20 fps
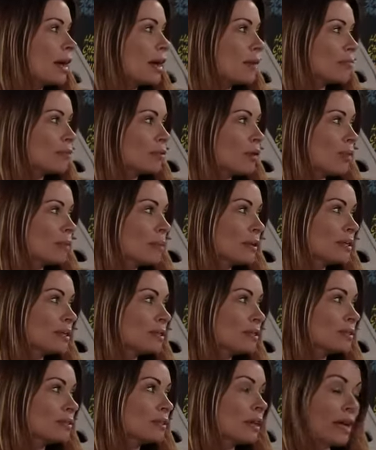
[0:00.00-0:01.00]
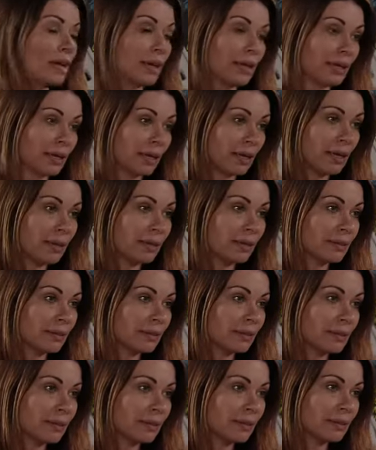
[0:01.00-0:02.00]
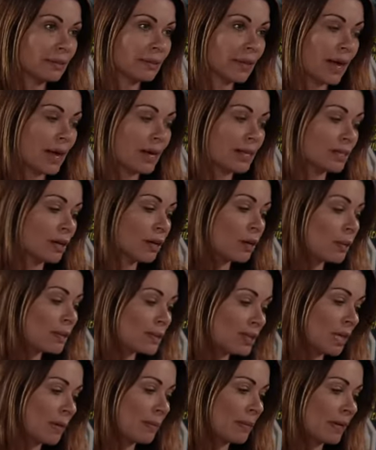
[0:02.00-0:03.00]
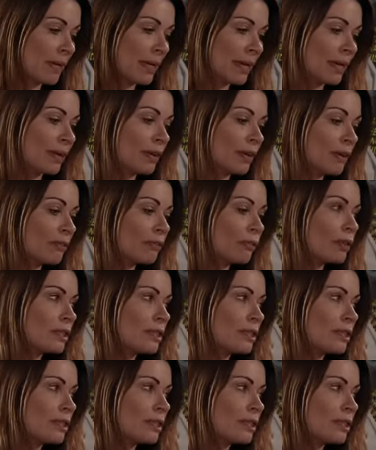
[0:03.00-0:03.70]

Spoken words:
I promised Hayley that I'd always keep an eye on our